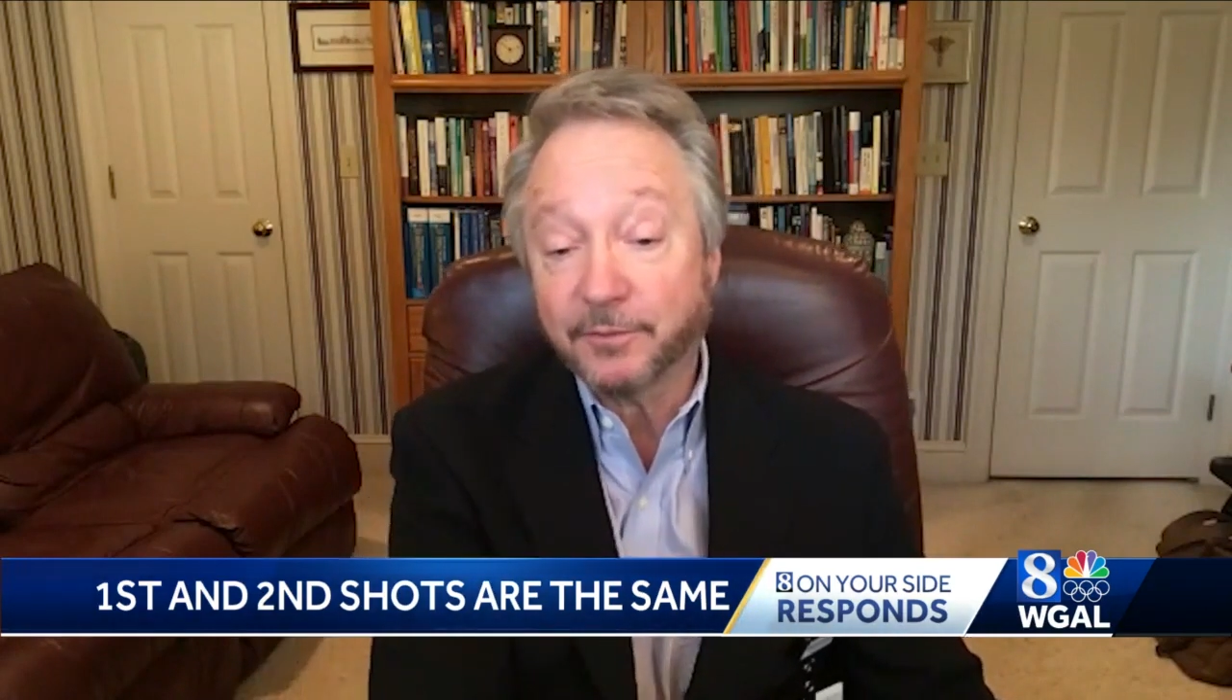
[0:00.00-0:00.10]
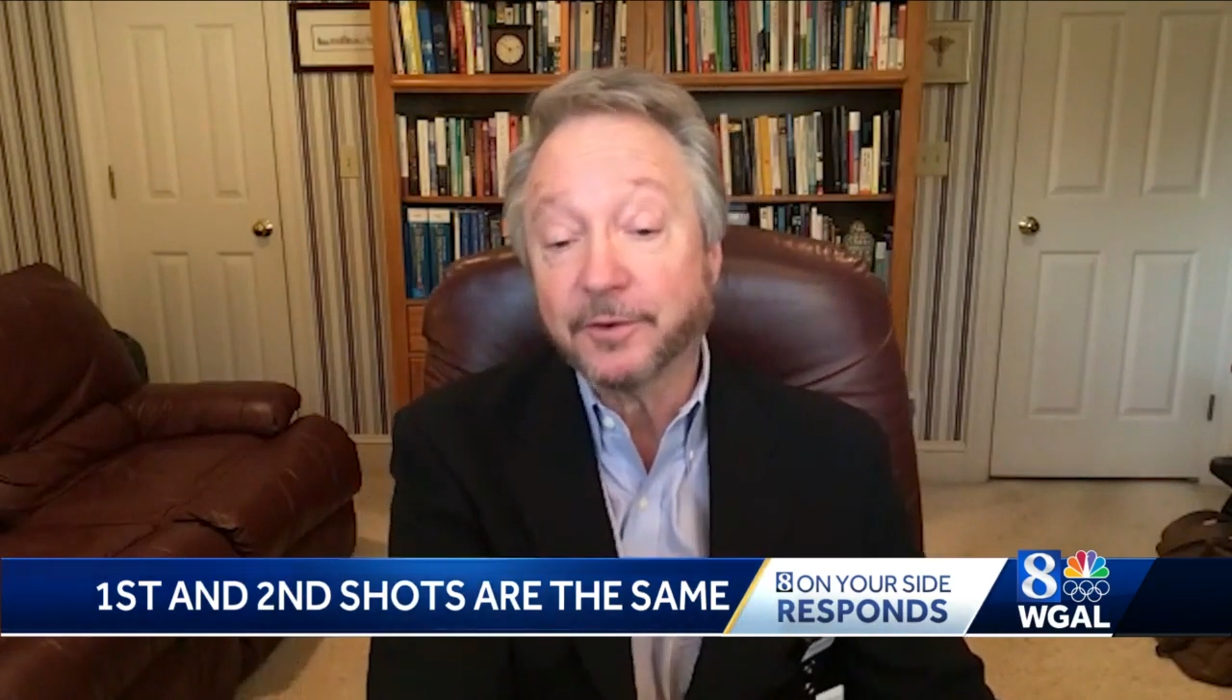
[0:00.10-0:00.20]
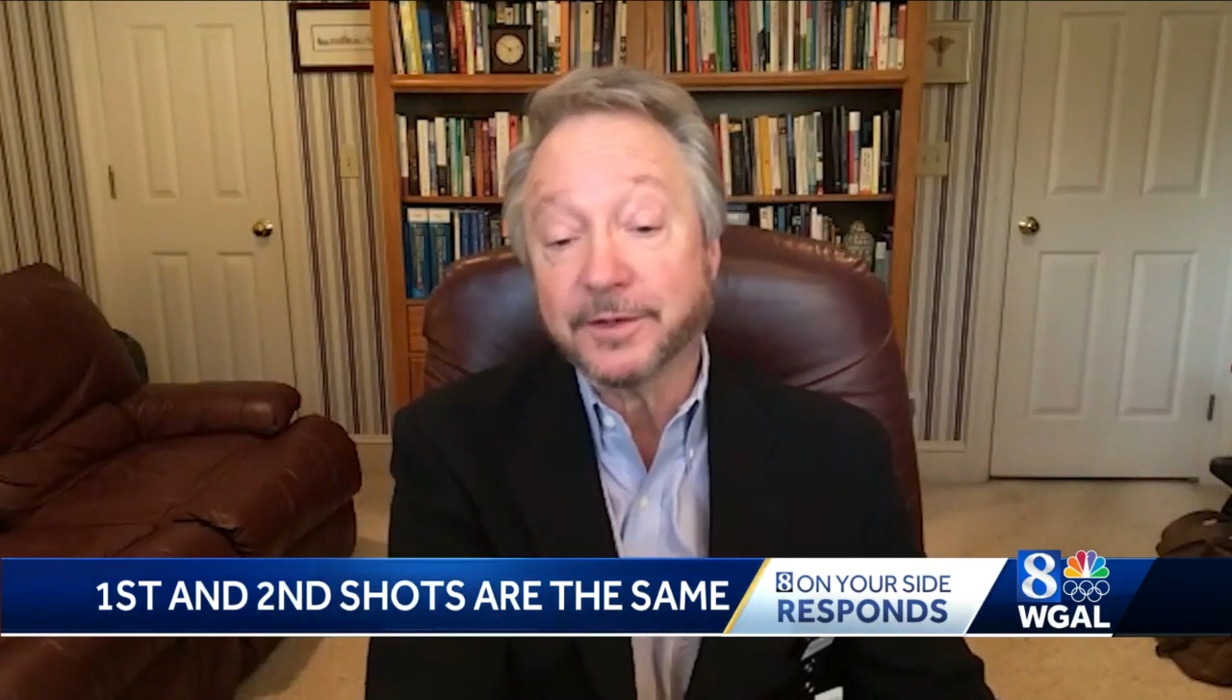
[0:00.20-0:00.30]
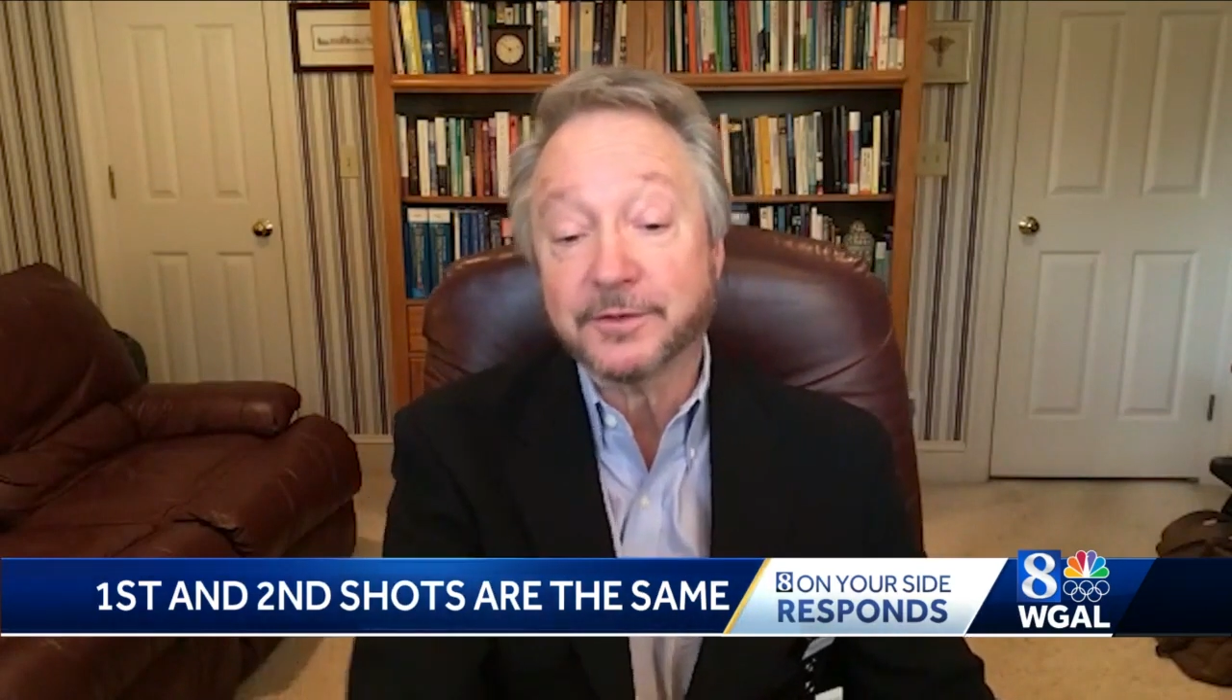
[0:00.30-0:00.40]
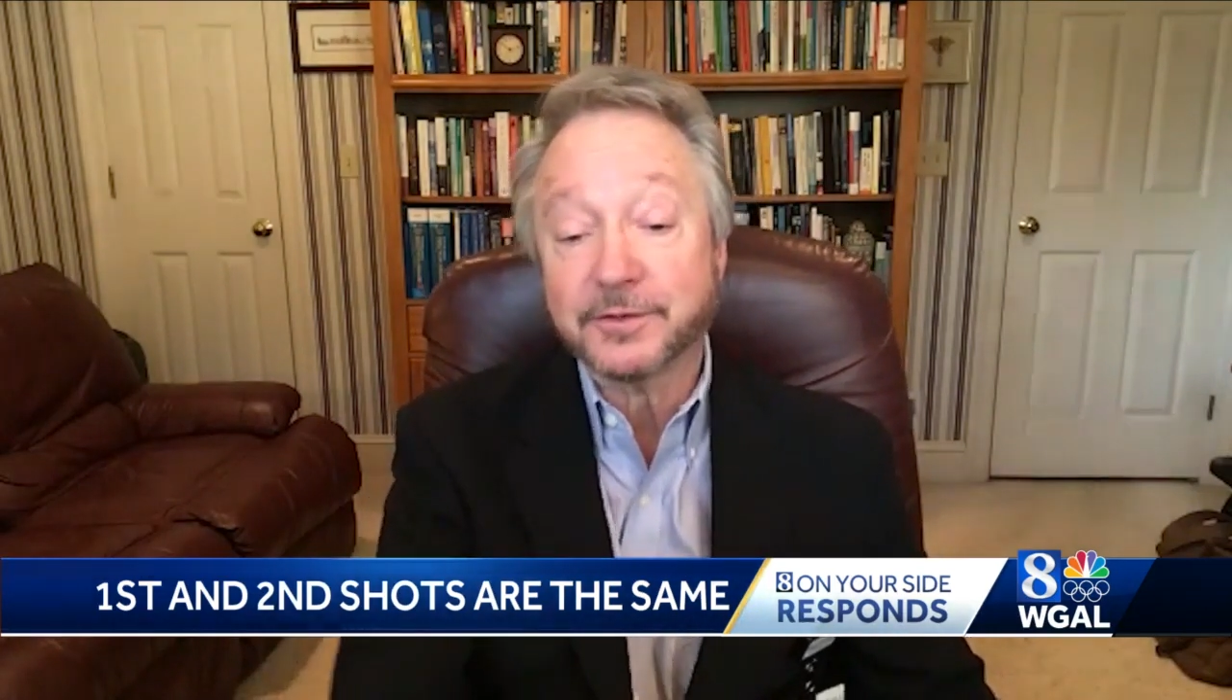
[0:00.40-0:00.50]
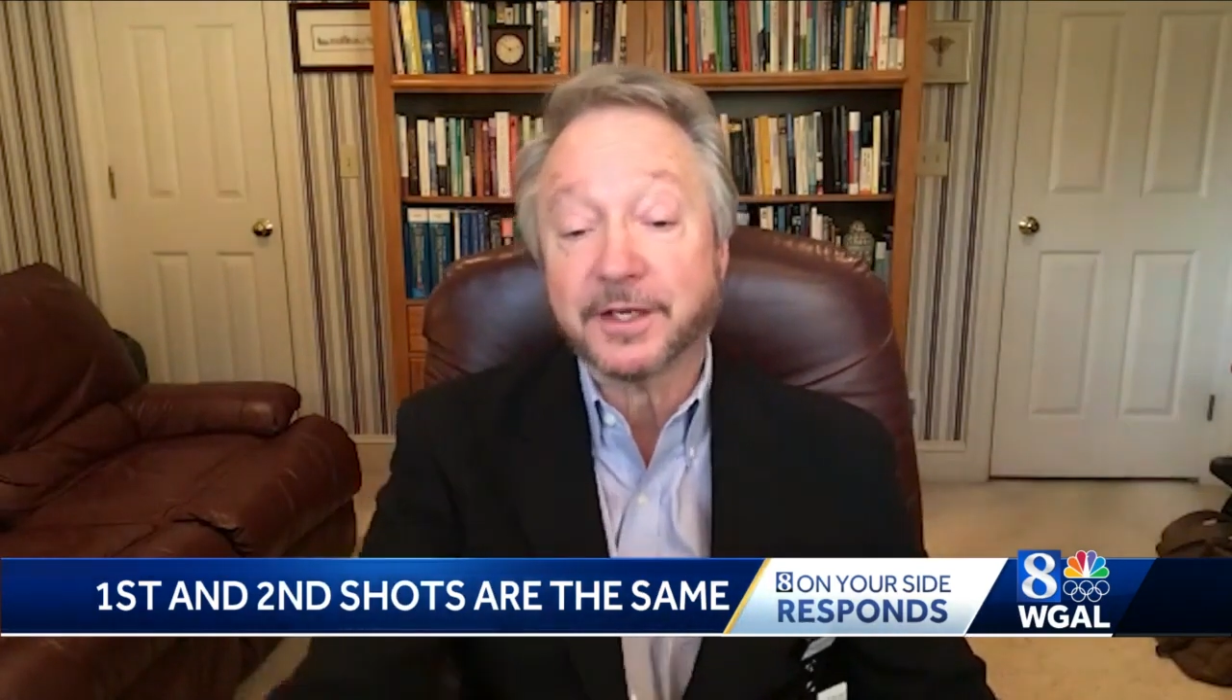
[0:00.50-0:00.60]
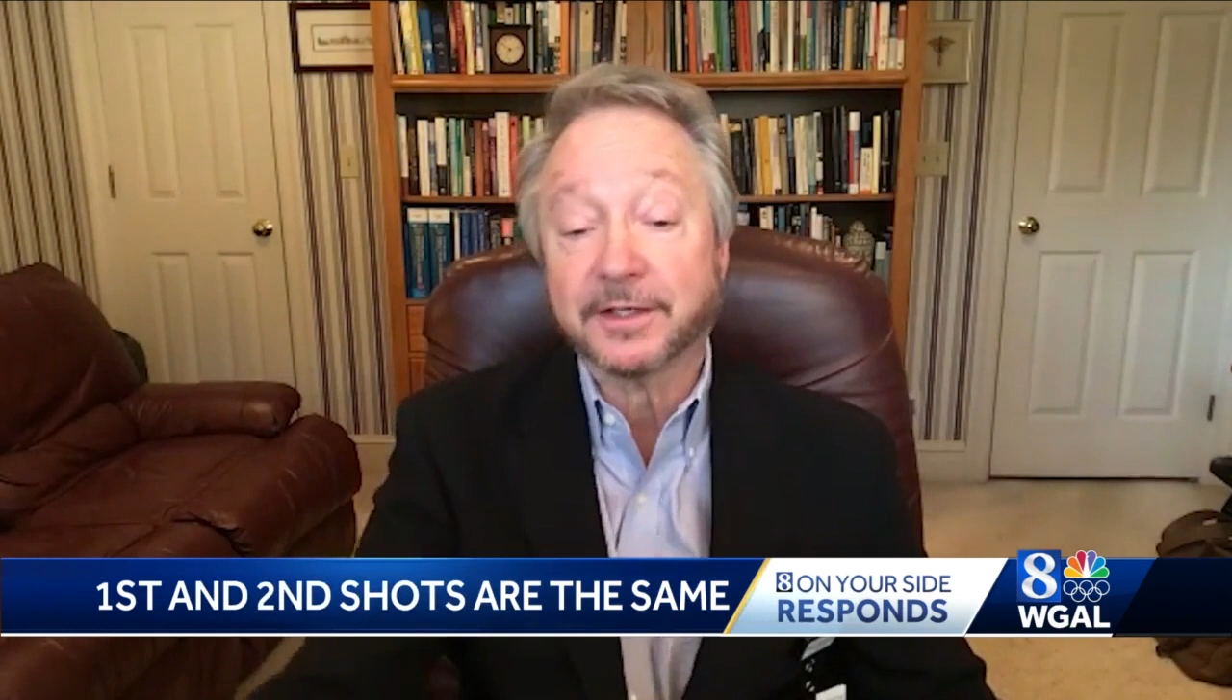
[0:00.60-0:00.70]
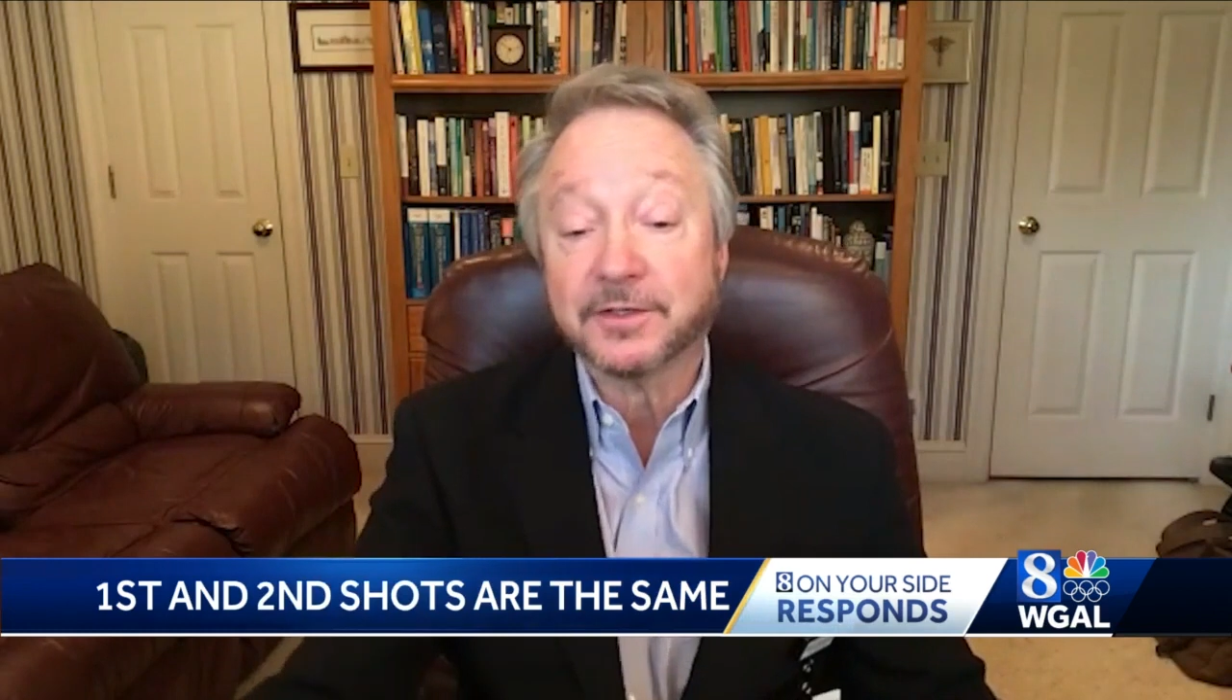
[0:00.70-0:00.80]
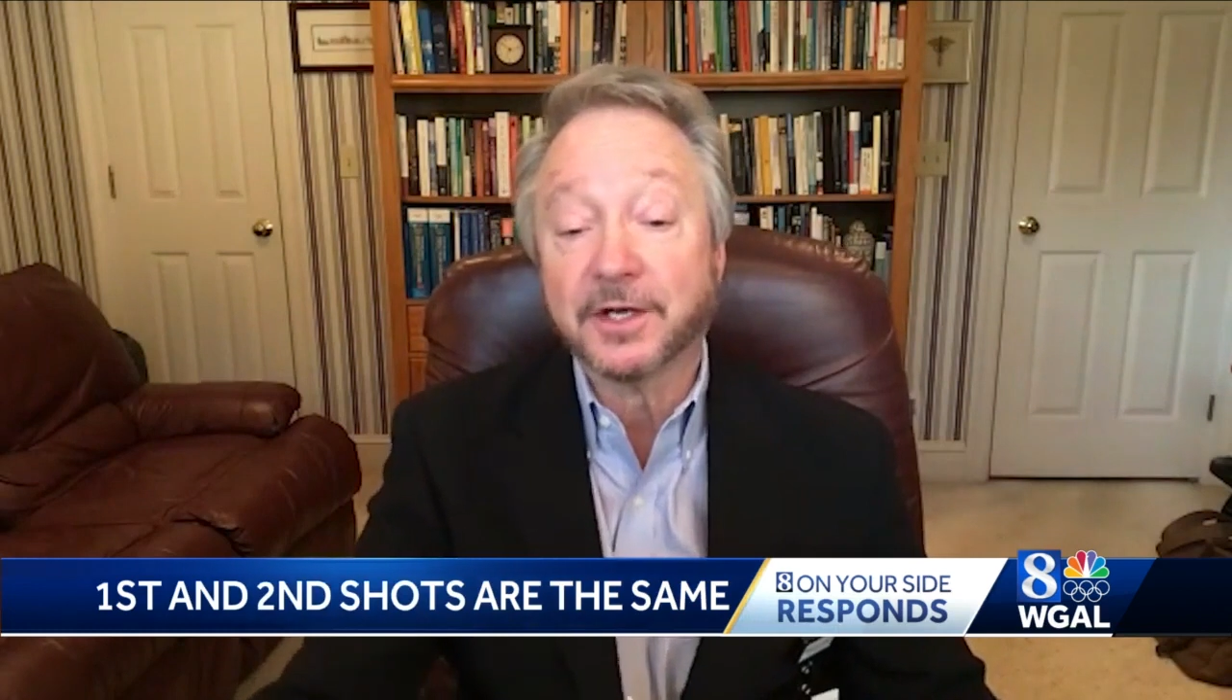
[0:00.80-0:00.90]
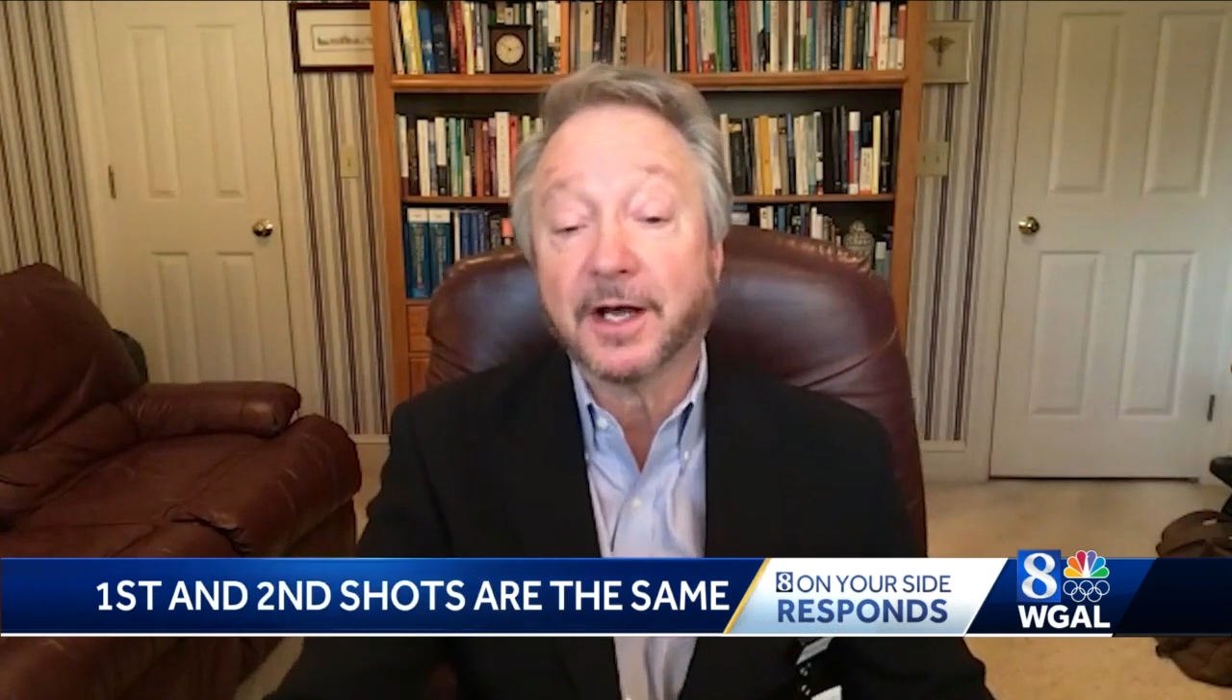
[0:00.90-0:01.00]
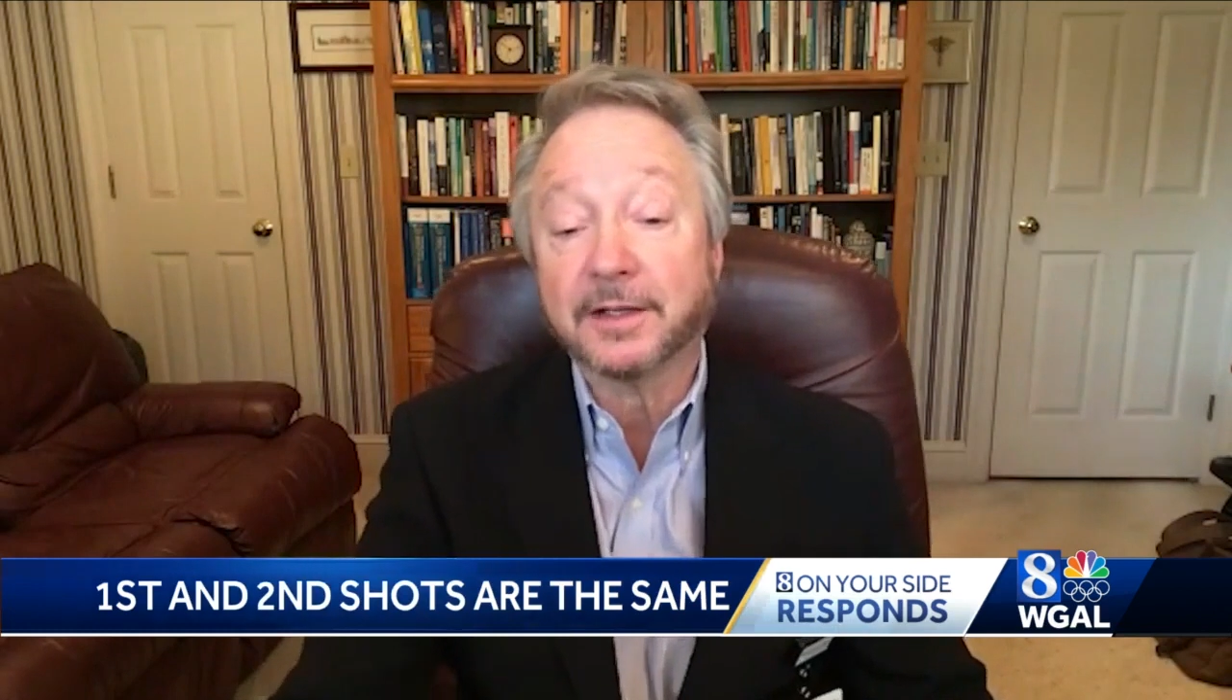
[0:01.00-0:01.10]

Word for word: It's your second shot.